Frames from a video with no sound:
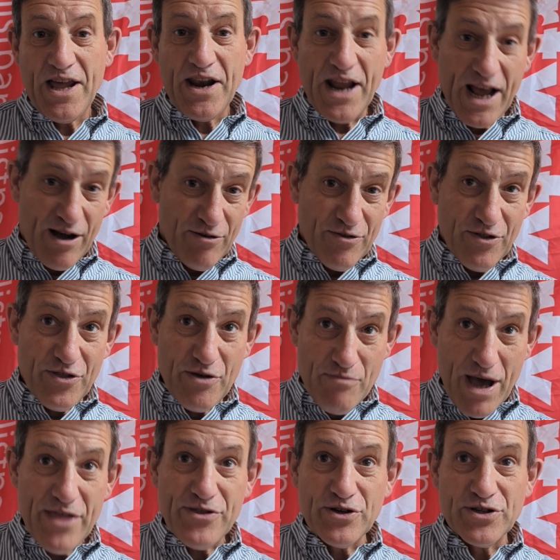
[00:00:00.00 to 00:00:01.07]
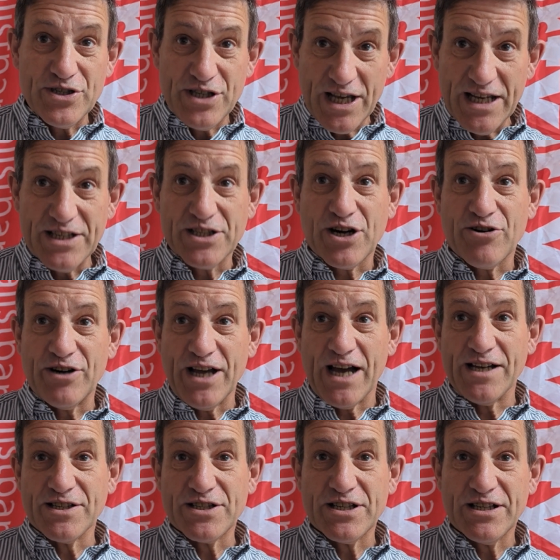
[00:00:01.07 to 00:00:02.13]
Now, the method did
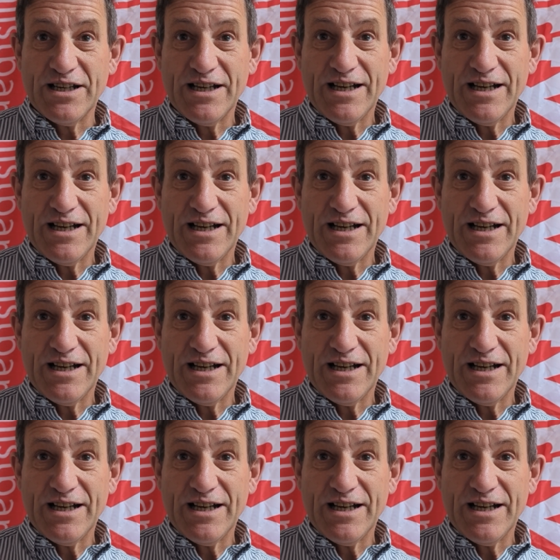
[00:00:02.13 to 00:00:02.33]
create